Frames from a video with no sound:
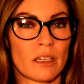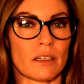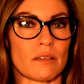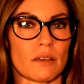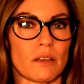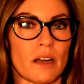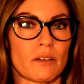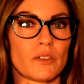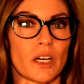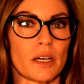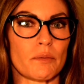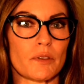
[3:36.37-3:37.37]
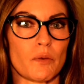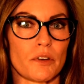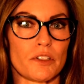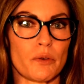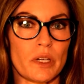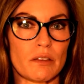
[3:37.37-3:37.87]
because a lot of times we're
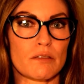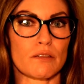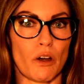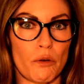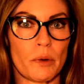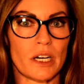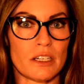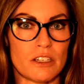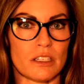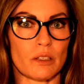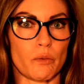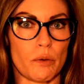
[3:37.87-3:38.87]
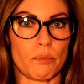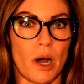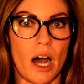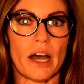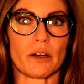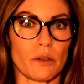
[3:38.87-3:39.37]
doing so much and then we
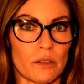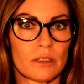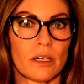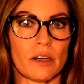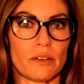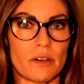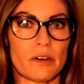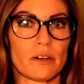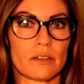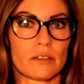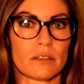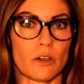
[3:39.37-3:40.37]
pile other